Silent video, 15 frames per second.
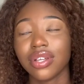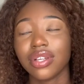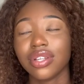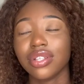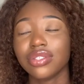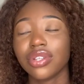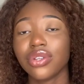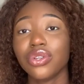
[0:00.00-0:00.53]

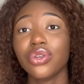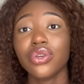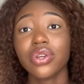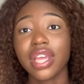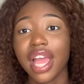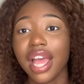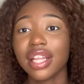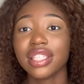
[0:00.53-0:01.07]
So you
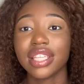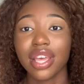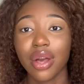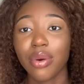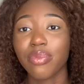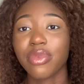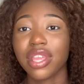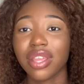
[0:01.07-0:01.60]
can't tell
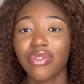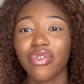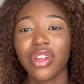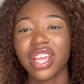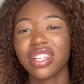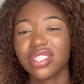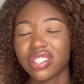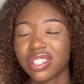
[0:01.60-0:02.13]
me
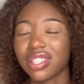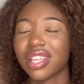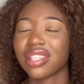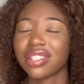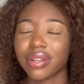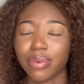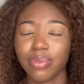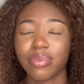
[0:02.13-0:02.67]

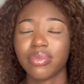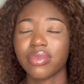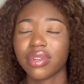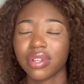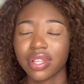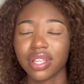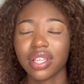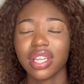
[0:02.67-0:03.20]
racism
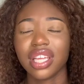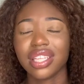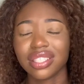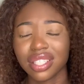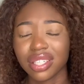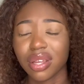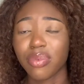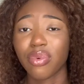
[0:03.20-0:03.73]

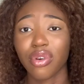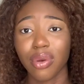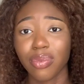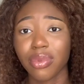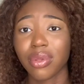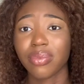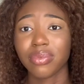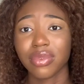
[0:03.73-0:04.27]
isn't a
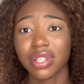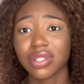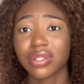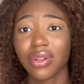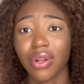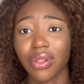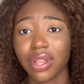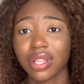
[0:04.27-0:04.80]
problem in
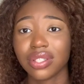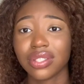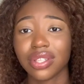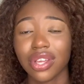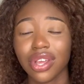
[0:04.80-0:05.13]
Scotland.